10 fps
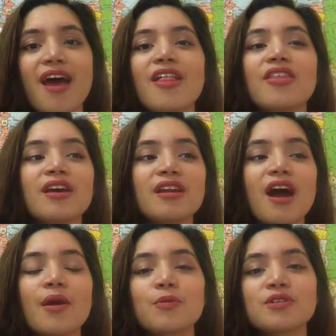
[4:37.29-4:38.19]
And then
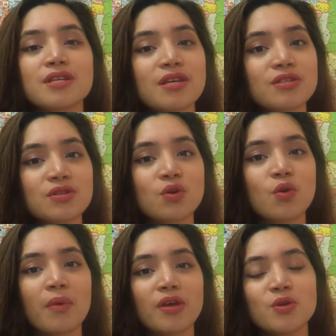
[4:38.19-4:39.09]
I proceed
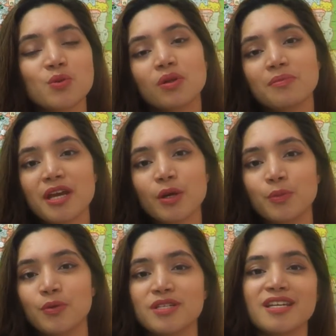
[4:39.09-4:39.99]
to my usual
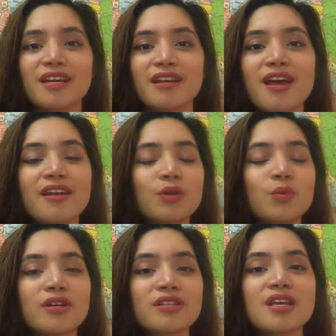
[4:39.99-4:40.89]
makeup routine, and
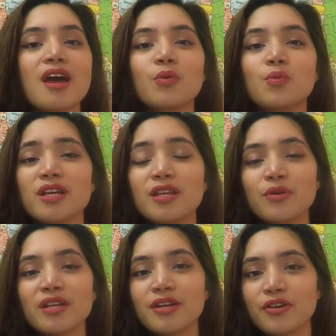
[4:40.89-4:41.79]
it works
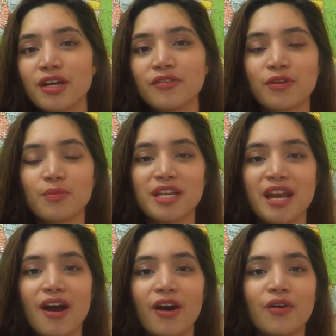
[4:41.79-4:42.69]
really great for me
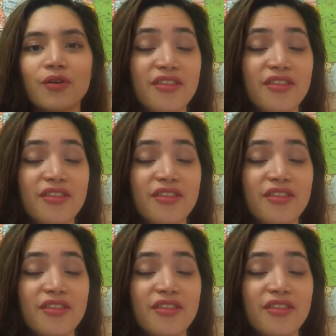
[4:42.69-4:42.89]
now.